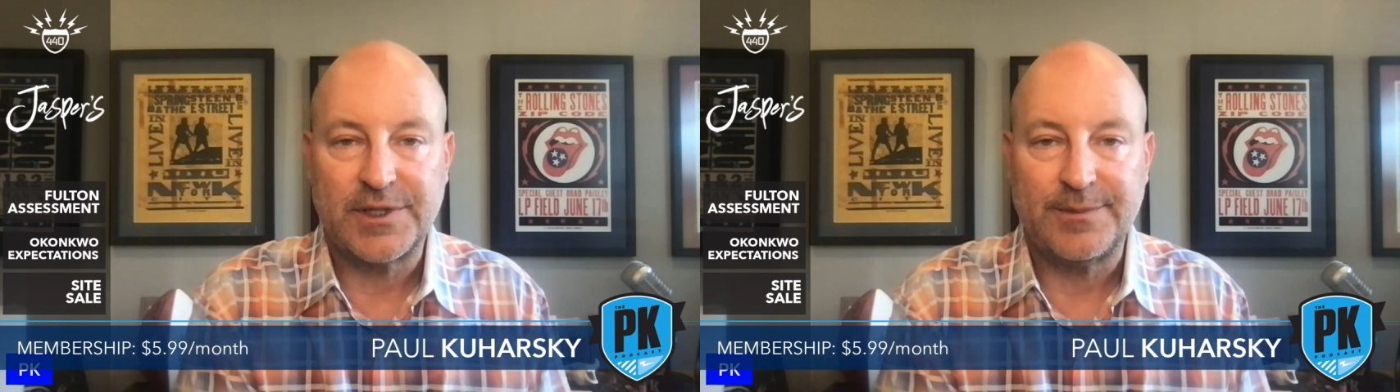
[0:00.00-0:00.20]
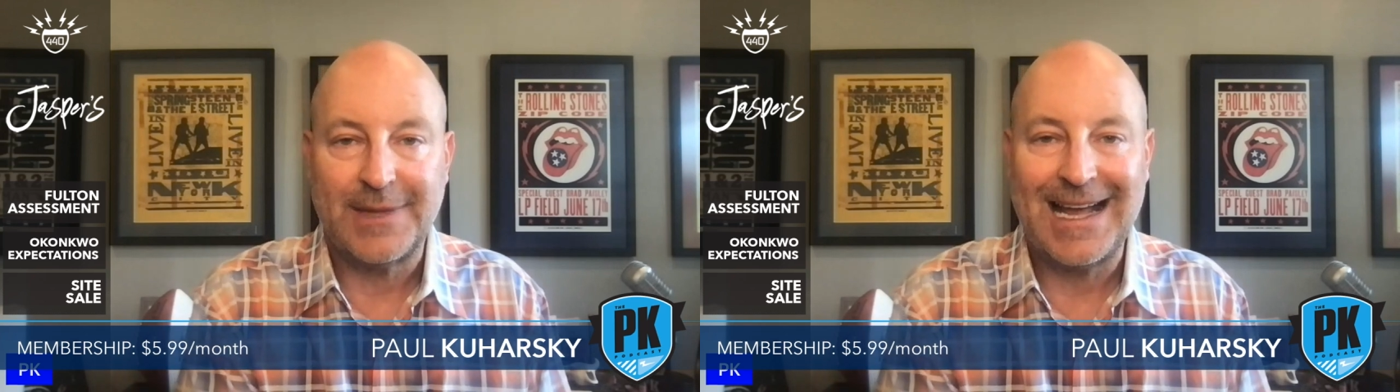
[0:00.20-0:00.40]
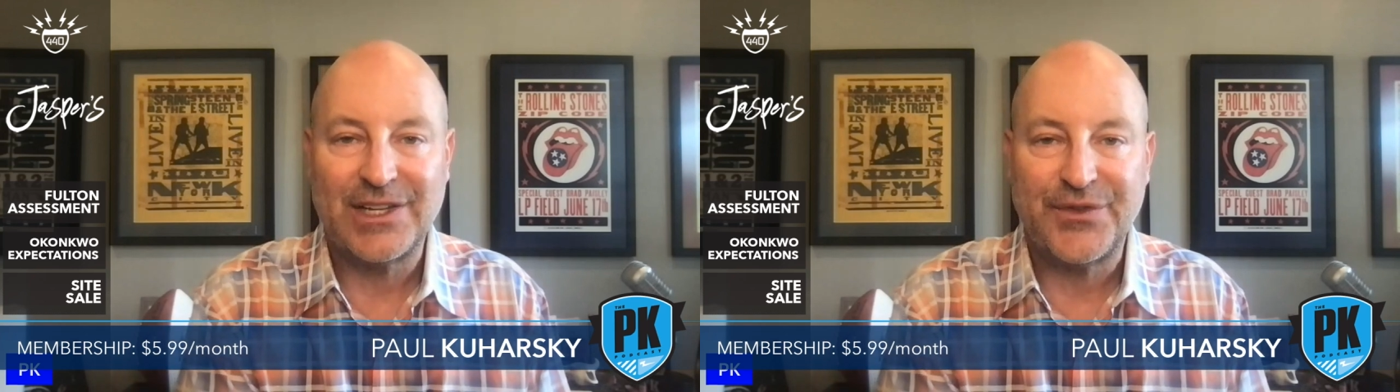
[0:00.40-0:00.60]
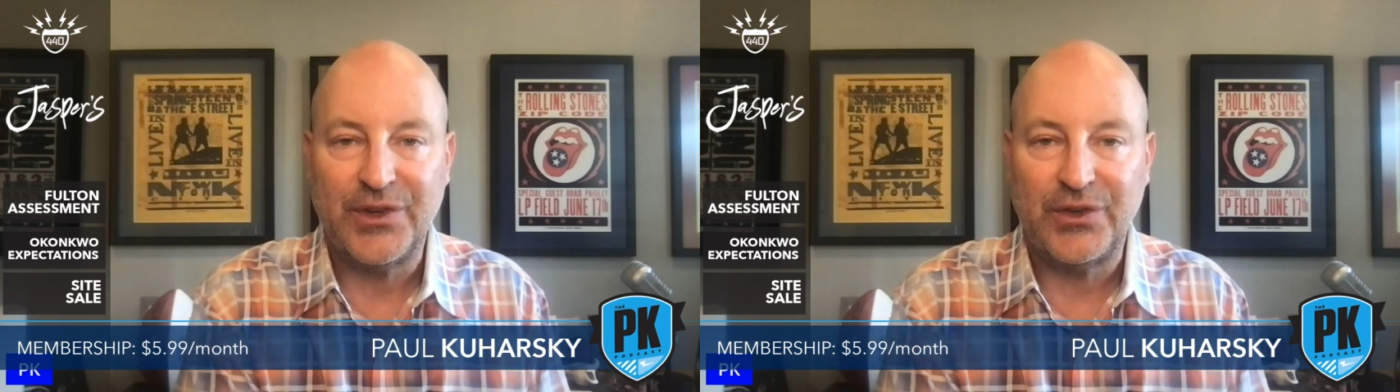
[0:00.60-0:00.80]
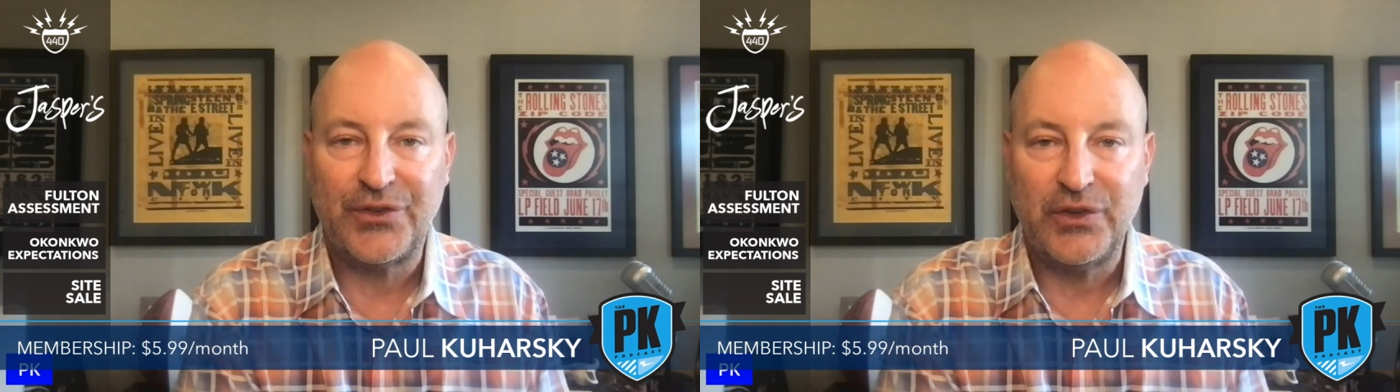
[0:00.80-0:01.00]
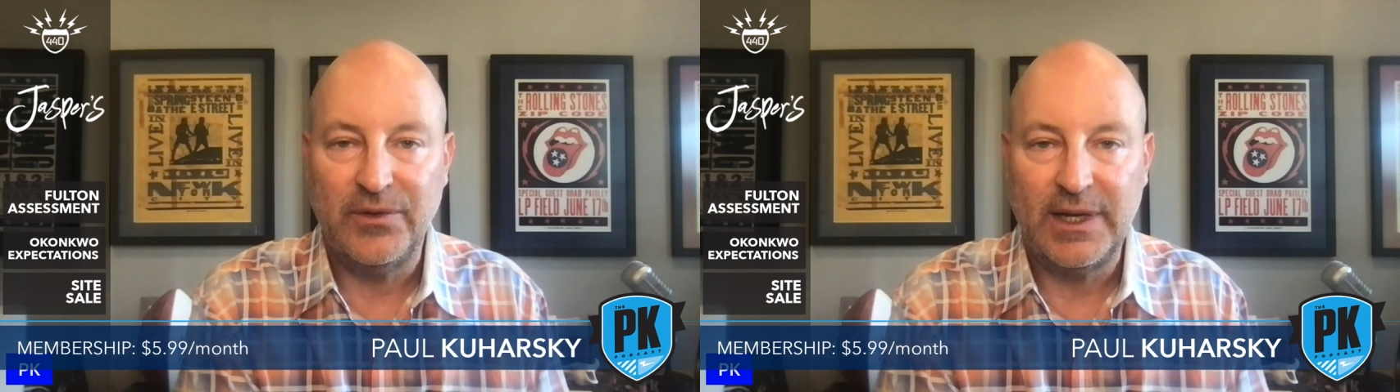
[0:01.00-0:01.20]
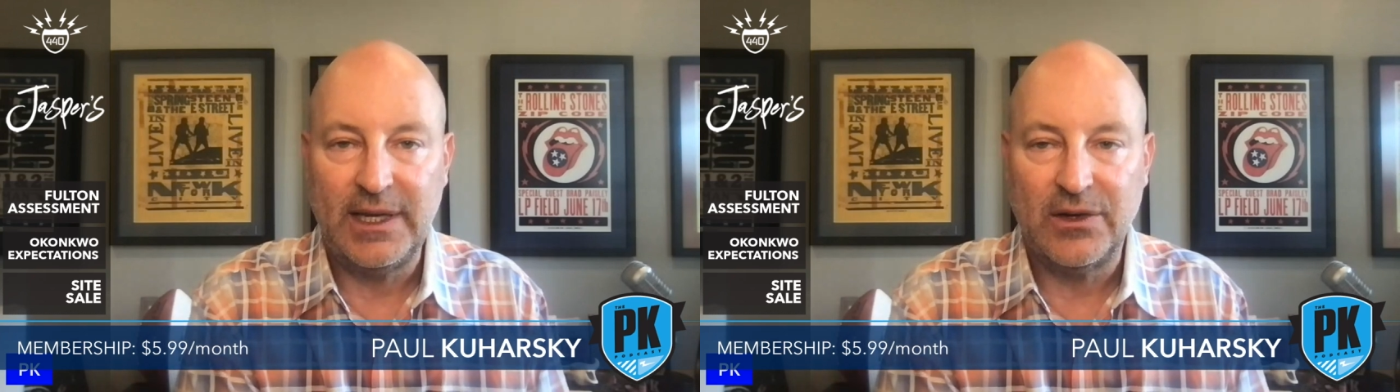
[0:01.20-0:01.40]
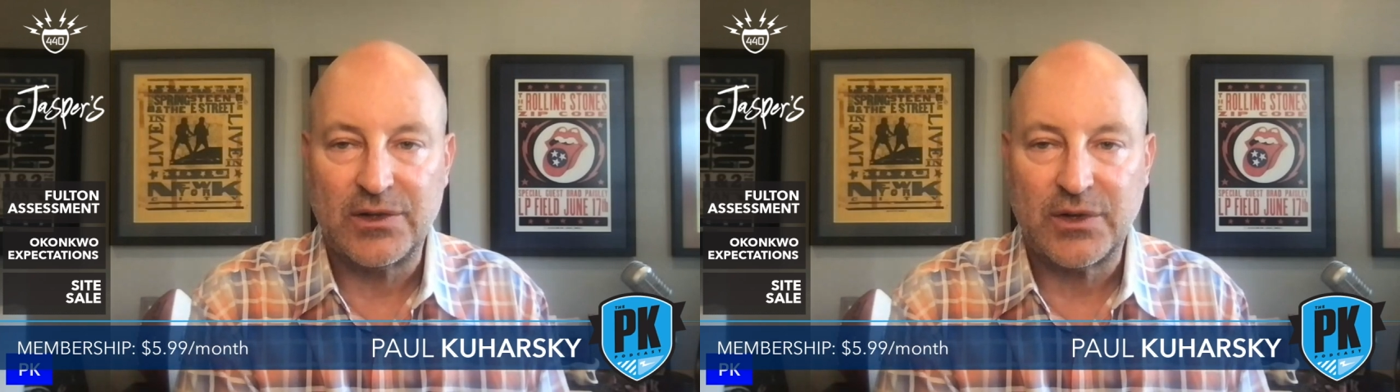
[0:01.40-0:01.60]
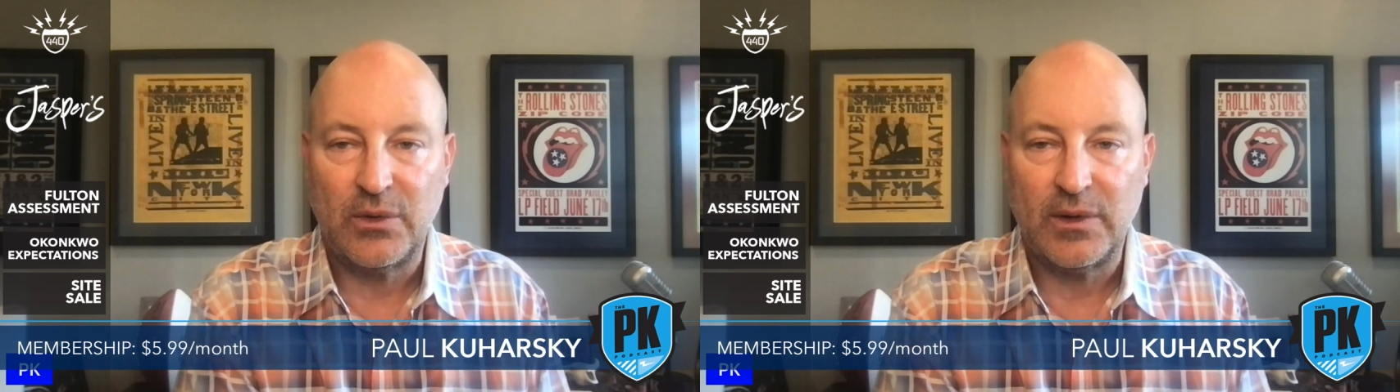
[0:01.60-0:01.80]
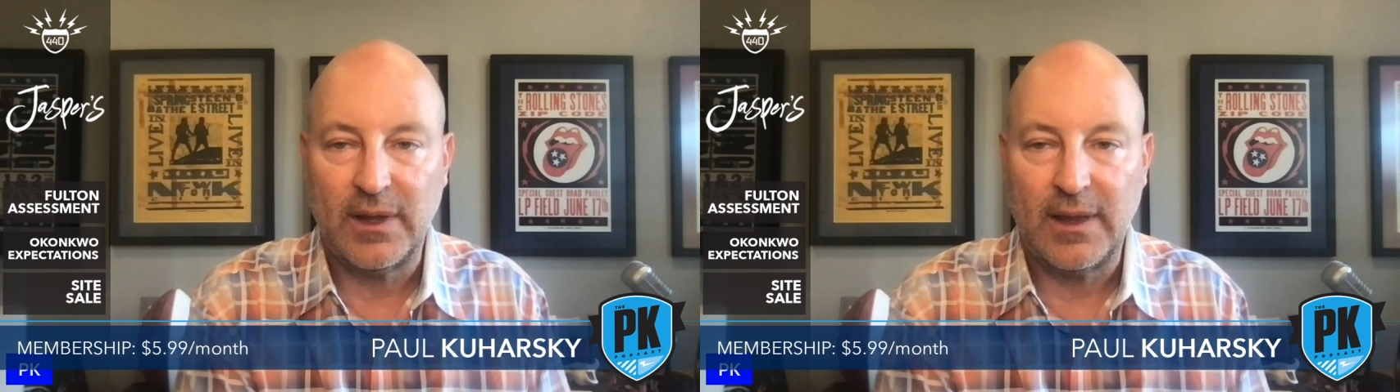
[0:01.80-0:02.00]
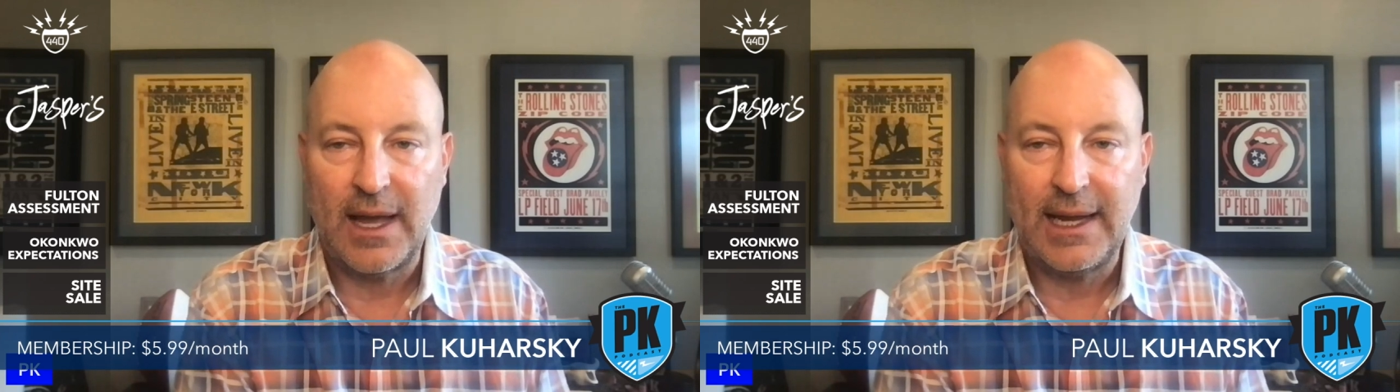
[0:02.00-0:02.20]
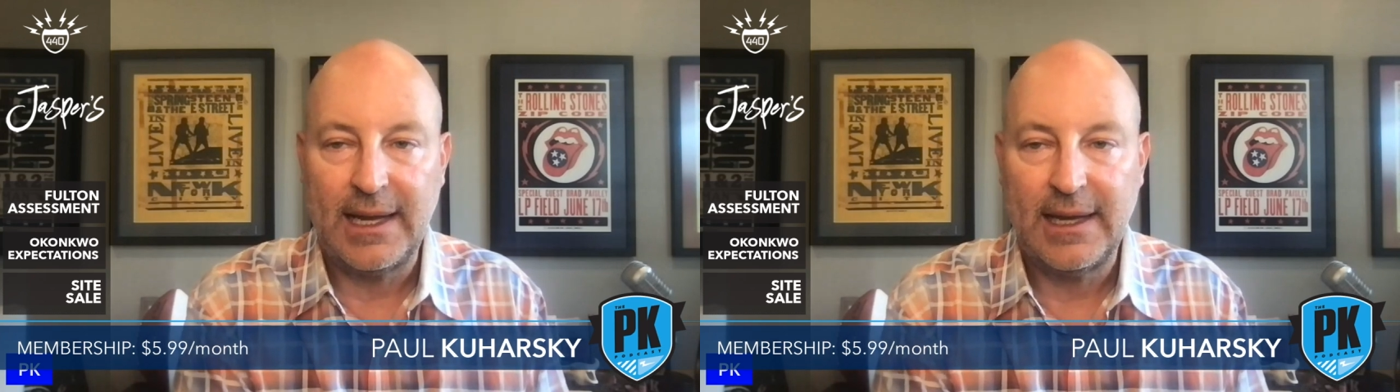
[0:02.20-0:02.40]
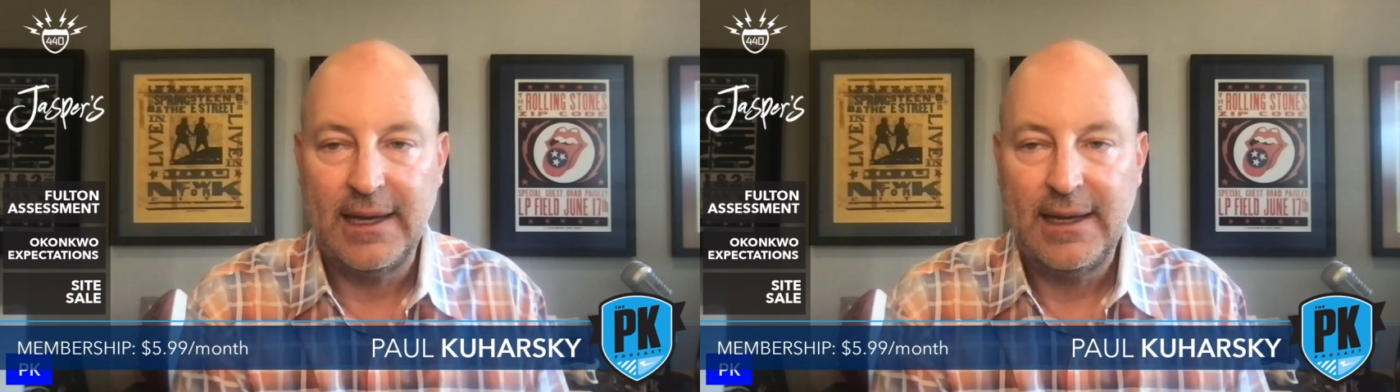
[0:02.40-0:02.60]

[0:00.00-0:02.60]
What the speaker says: Nashville souvenirs or the like.